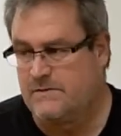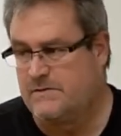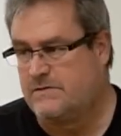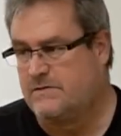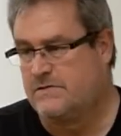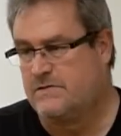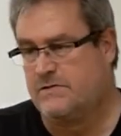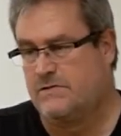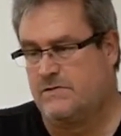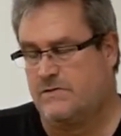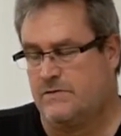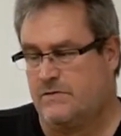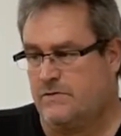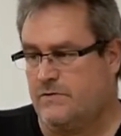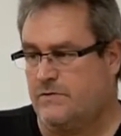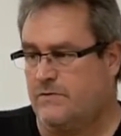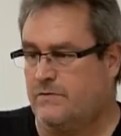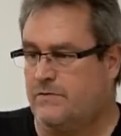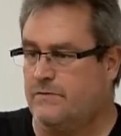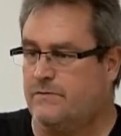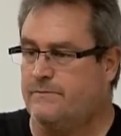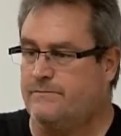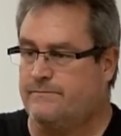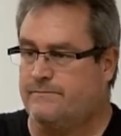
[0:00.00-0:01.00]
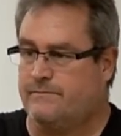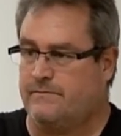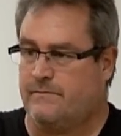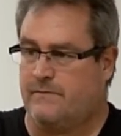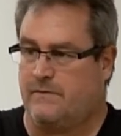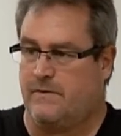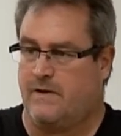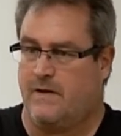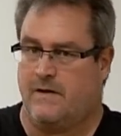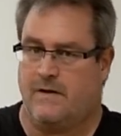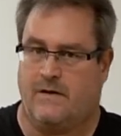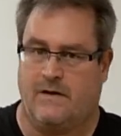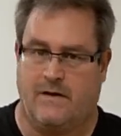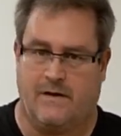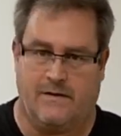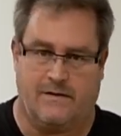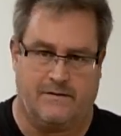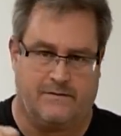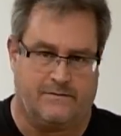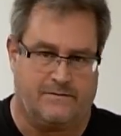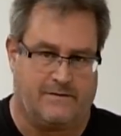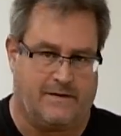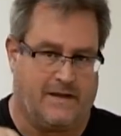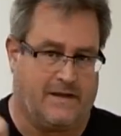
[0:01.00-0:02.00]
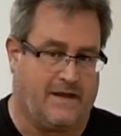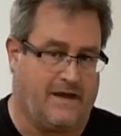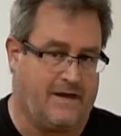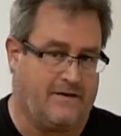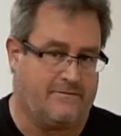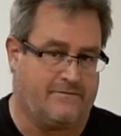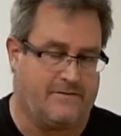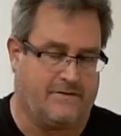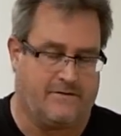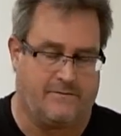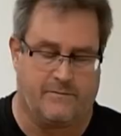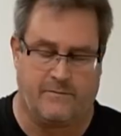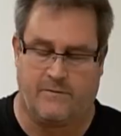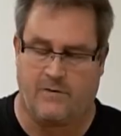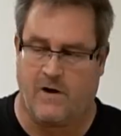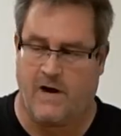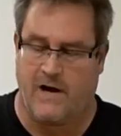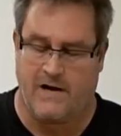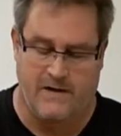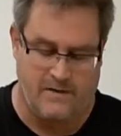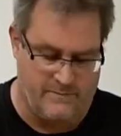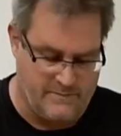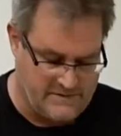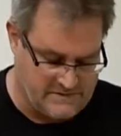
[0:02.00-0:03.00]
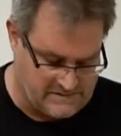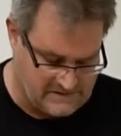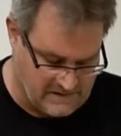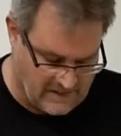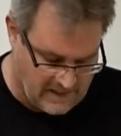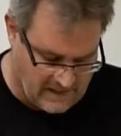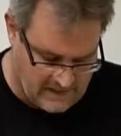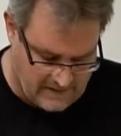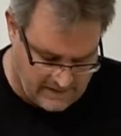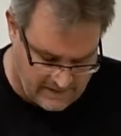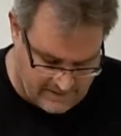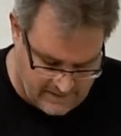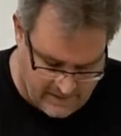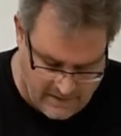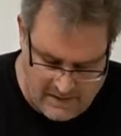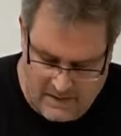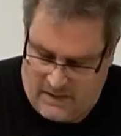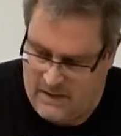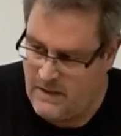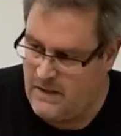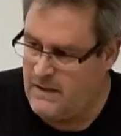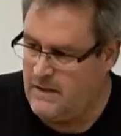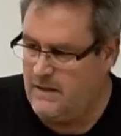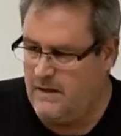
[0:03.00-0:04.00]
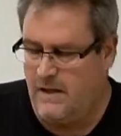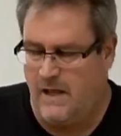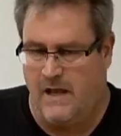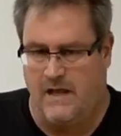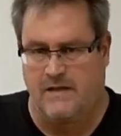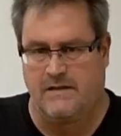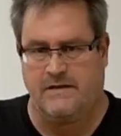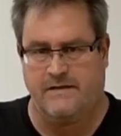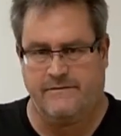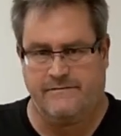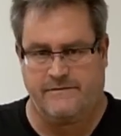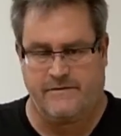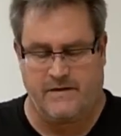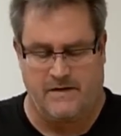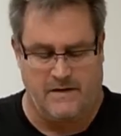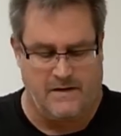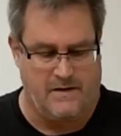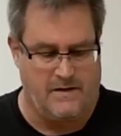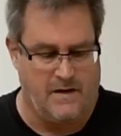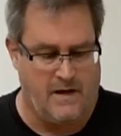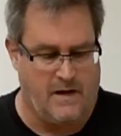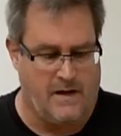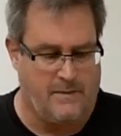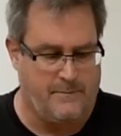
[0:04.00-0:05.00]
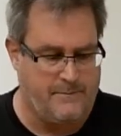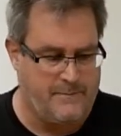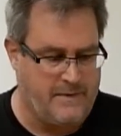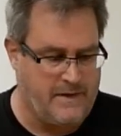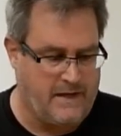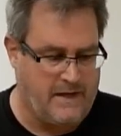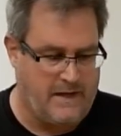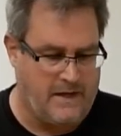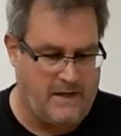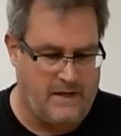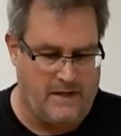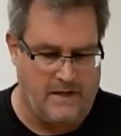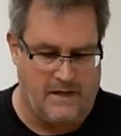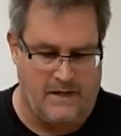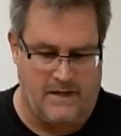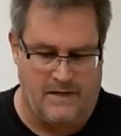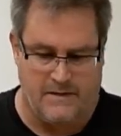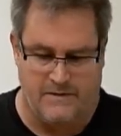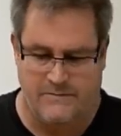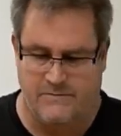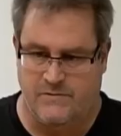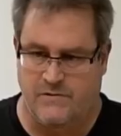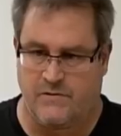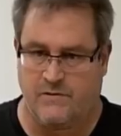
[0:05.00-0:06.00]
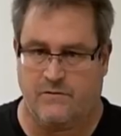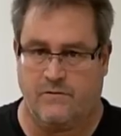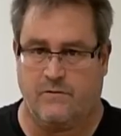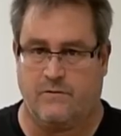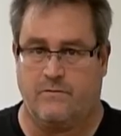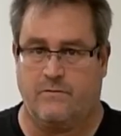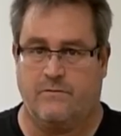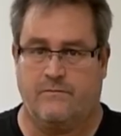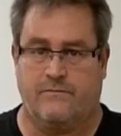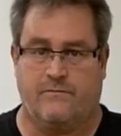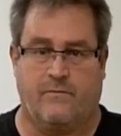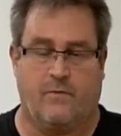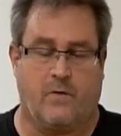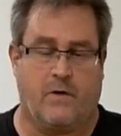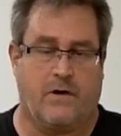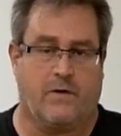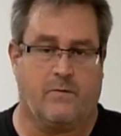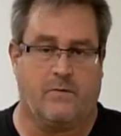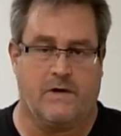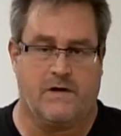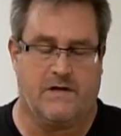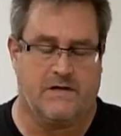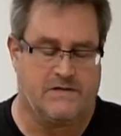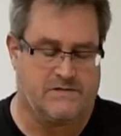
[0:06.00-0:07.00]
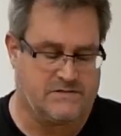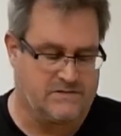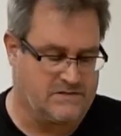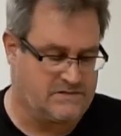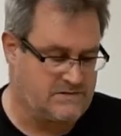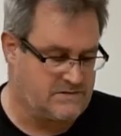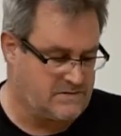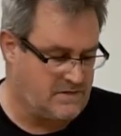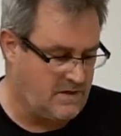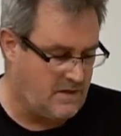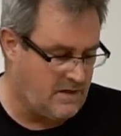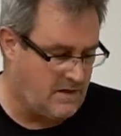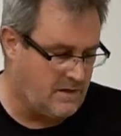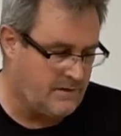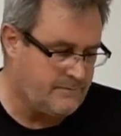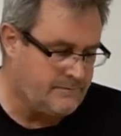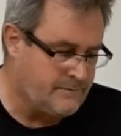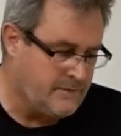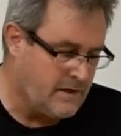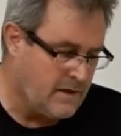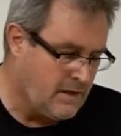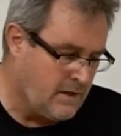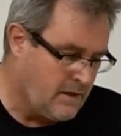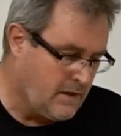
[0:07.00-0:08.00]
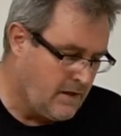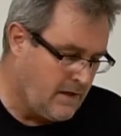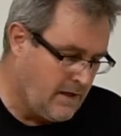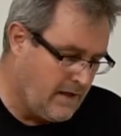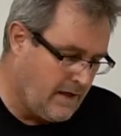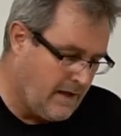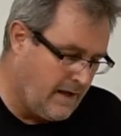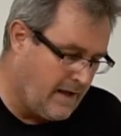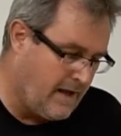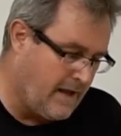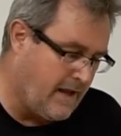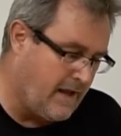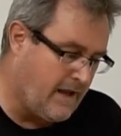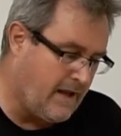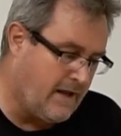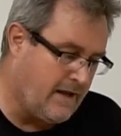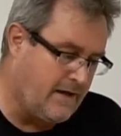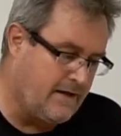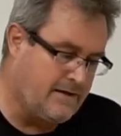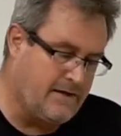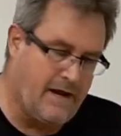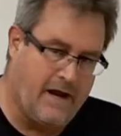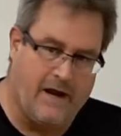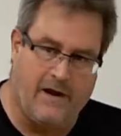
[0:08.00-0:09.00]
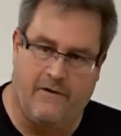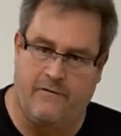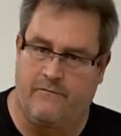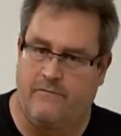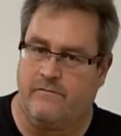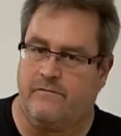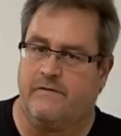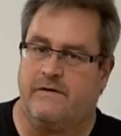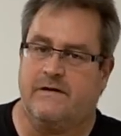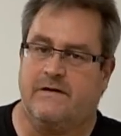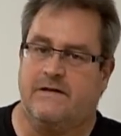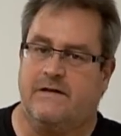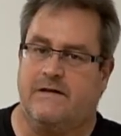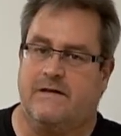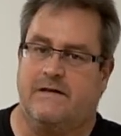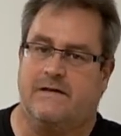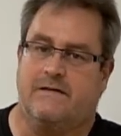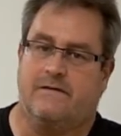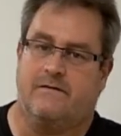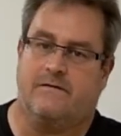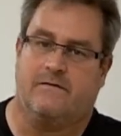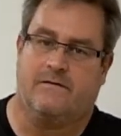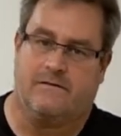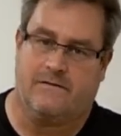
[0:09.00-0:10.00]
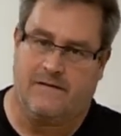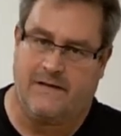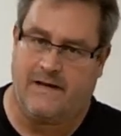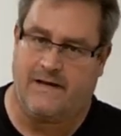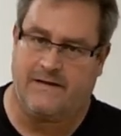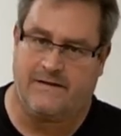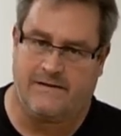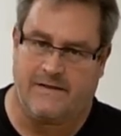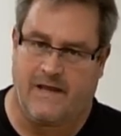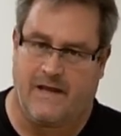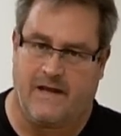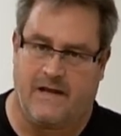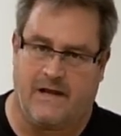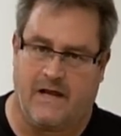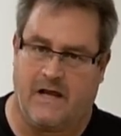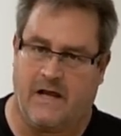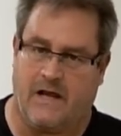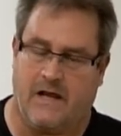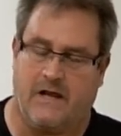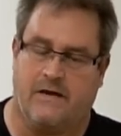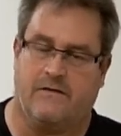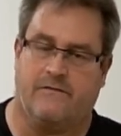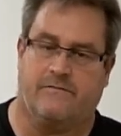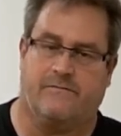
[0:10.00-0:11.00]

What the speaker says: to have the grinder beside it, I lifted it up to 41 inches tall, and I really like that height